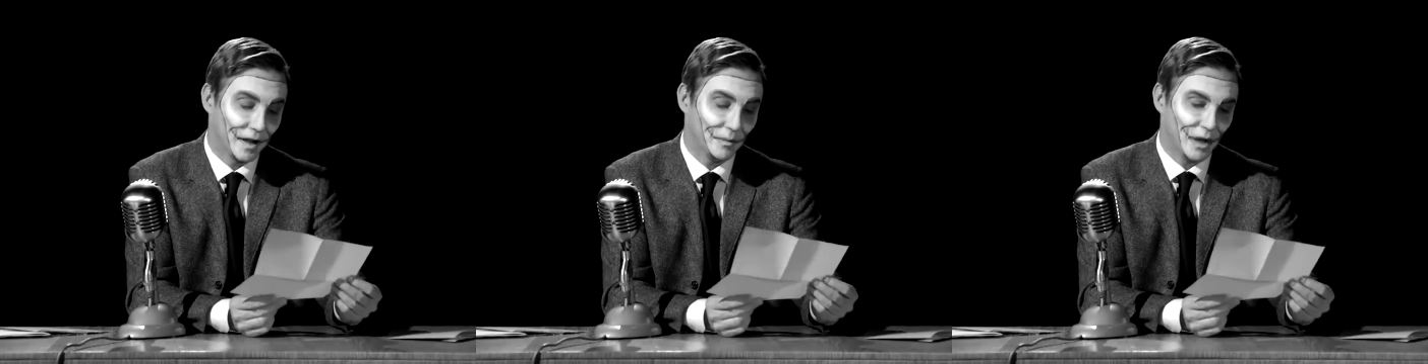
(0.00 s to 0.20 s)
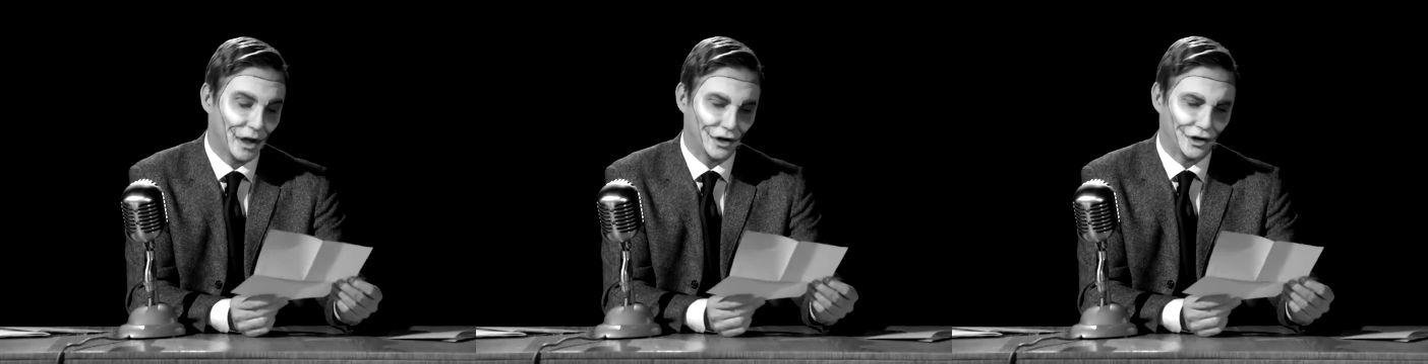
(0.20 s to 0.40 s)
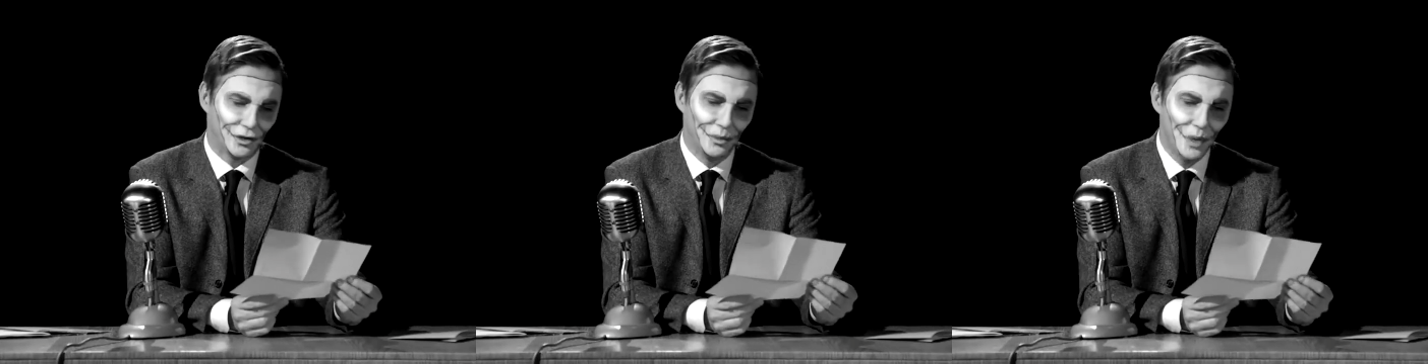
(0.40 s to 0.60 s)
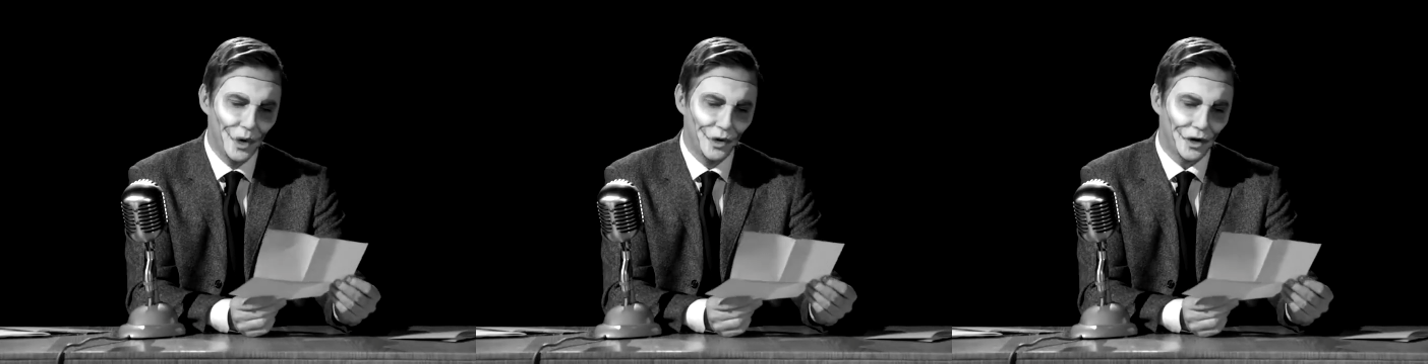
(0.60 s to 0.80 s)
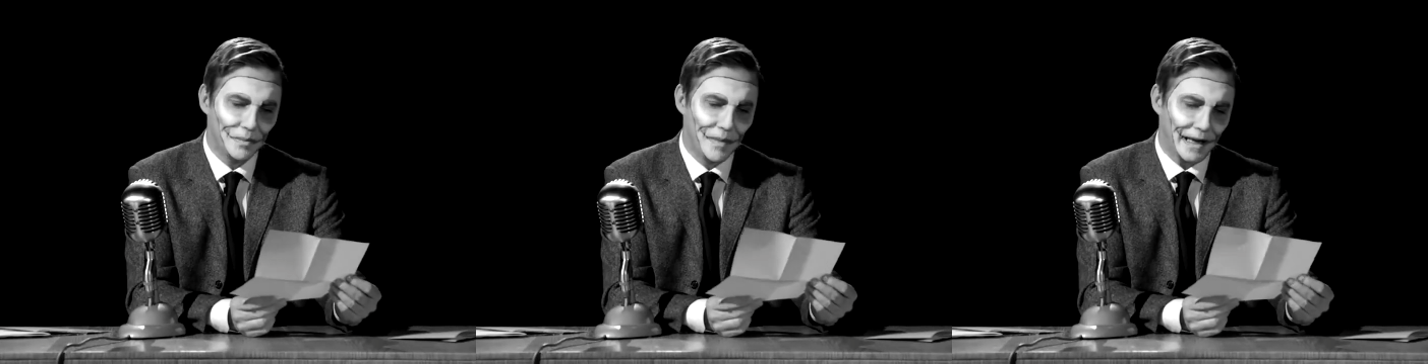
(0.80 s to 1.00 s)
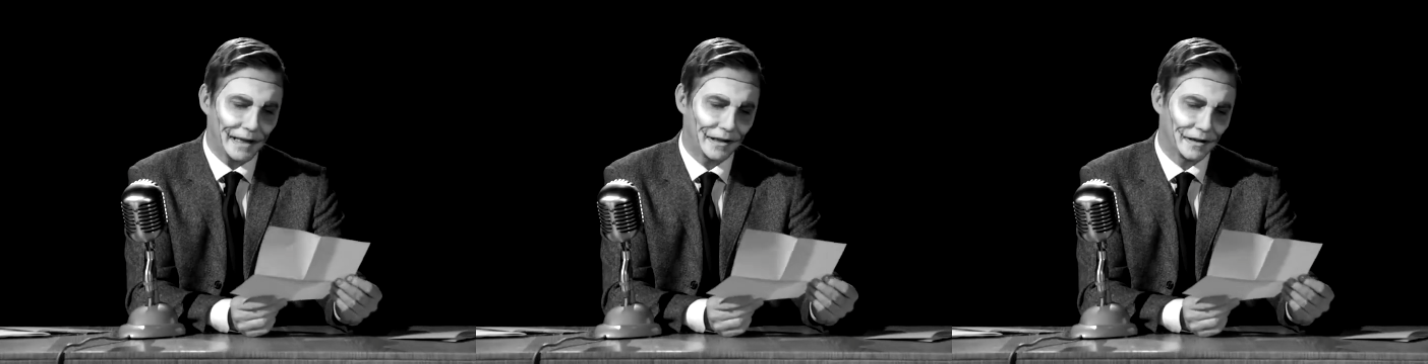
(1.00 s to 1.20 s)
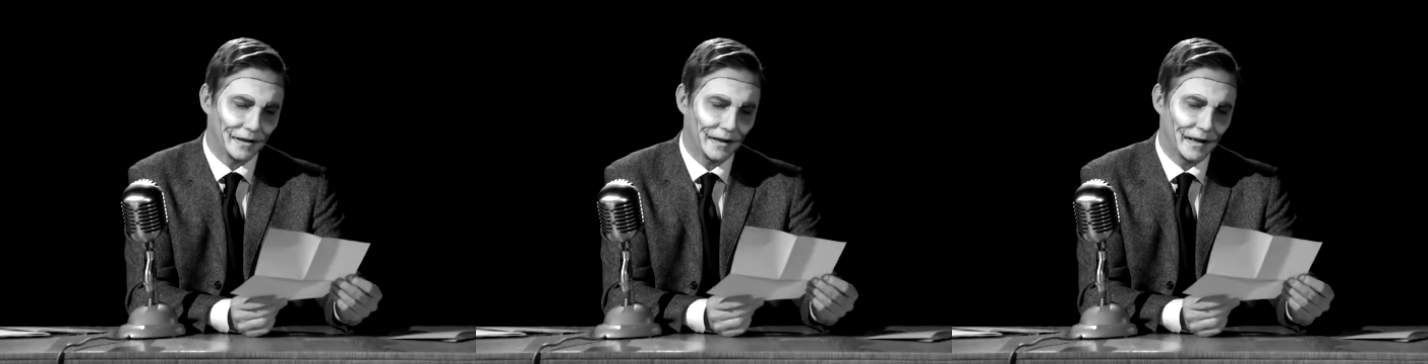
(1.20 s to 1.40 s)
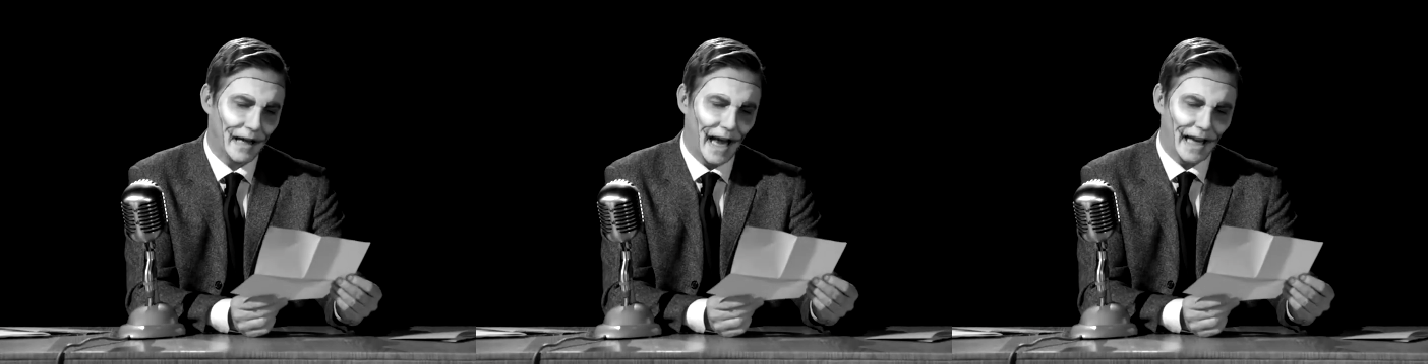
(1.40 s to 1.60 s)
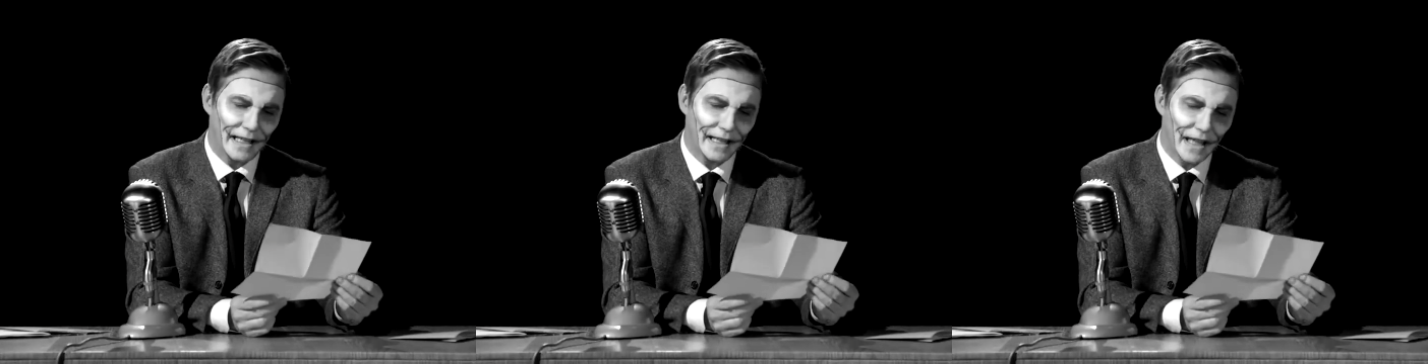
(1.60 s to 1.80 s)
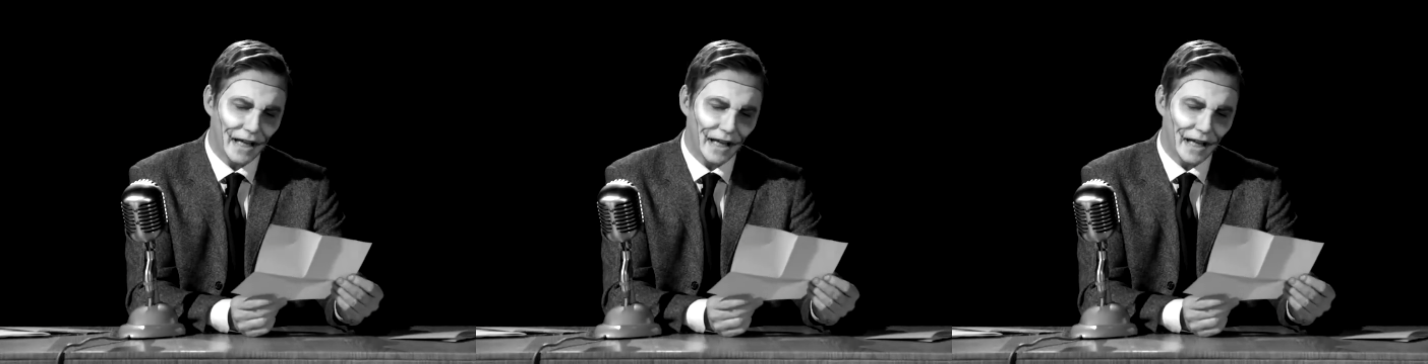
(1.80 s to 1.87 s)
but it's smooth and metal and